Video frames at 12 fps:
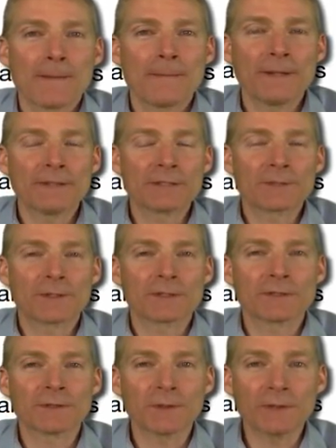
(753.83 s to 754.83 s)
but this
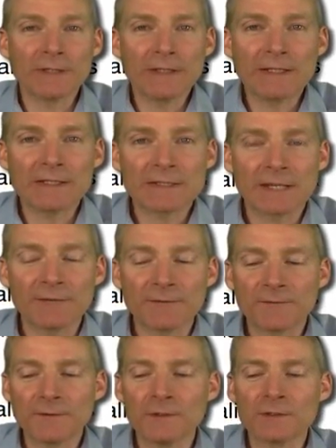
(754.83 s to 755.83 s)
person only eats 7
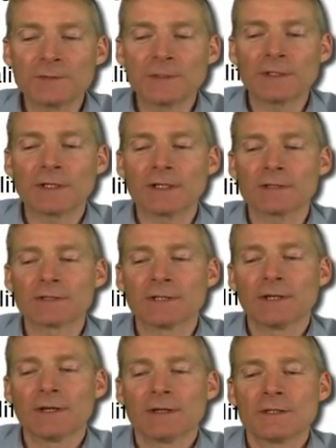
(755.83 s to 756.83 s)
foods because
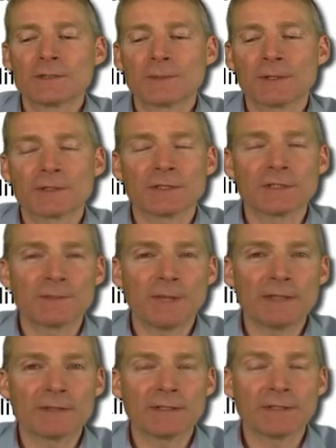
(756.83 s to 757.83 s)
this person is
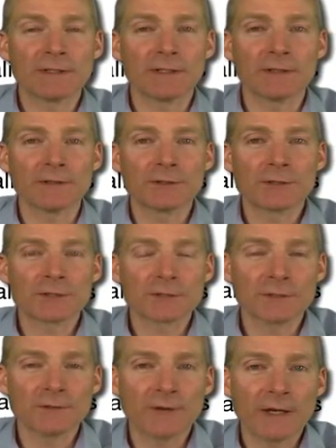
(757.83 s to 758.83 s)
basing their
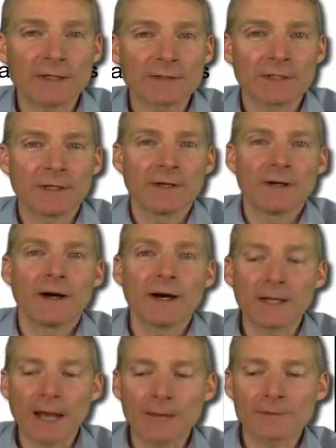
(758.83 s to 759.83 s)
nutritional advice
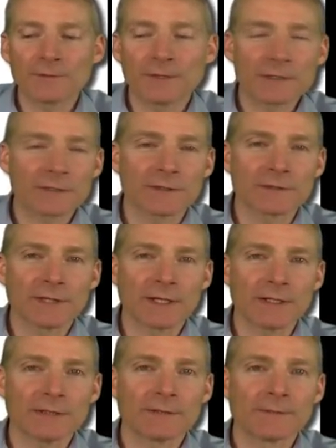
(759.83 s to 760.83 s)
on observational
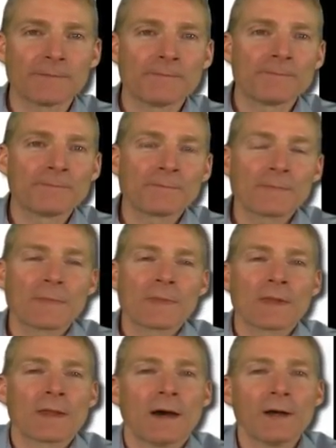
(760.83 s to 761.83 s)
studies.
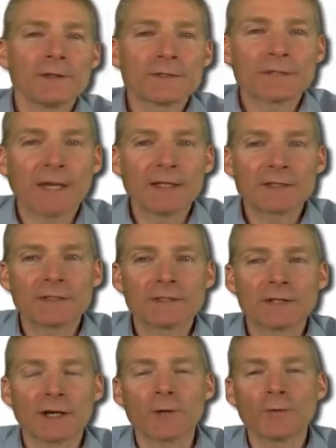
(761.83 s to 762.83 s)
Other
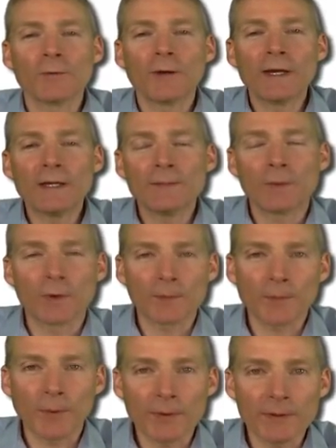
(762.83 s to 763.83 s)
sciences are way more
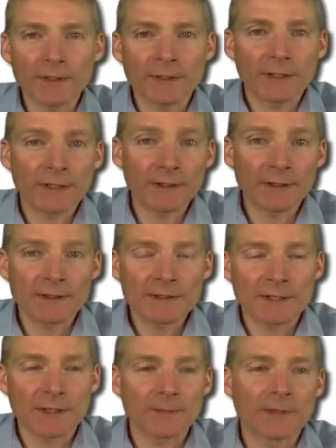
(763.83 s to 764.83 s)
important, and here are
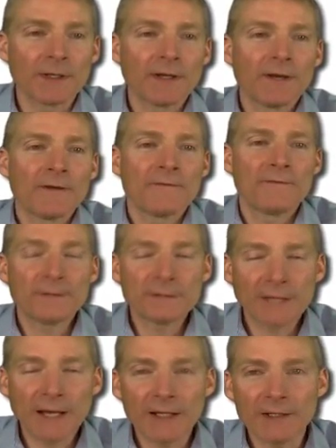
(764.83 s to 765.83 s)
some.
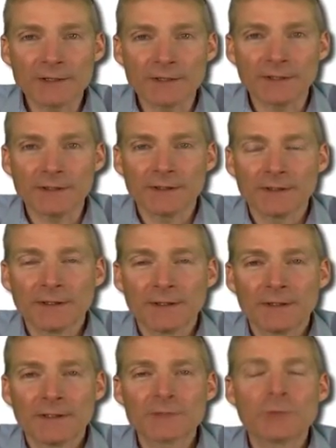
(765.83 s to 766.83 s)
Physiology,
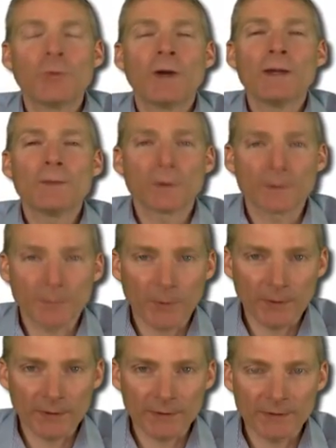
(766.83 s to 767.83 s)
that's way more
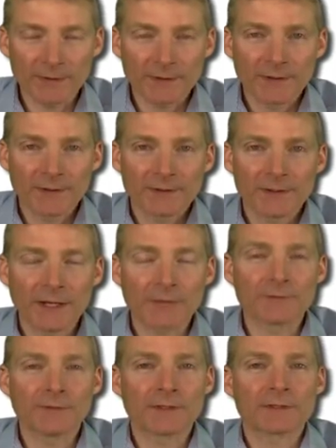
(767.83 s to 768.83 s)
important than
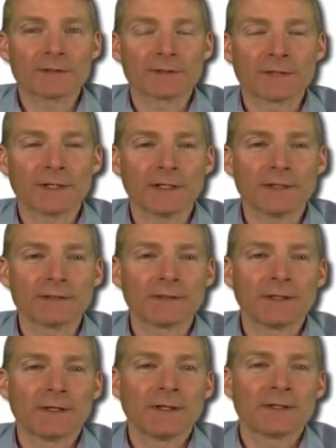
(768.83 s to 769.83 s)
observational studies.
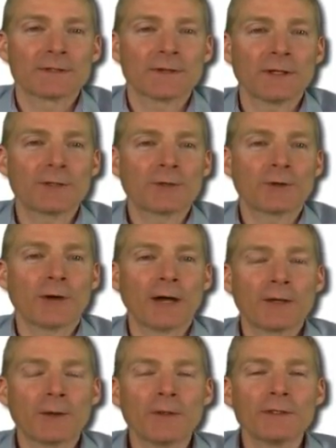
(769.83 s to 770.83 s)
So I
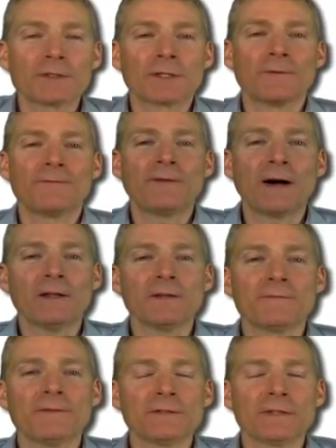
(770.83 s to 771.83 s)
coined the term follow
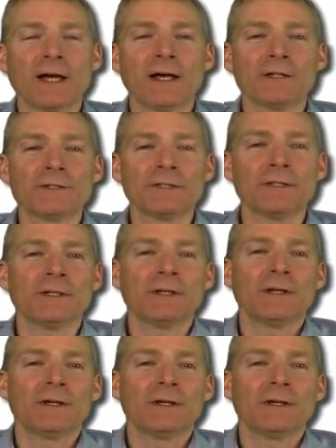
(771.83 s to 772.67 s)
the physiology,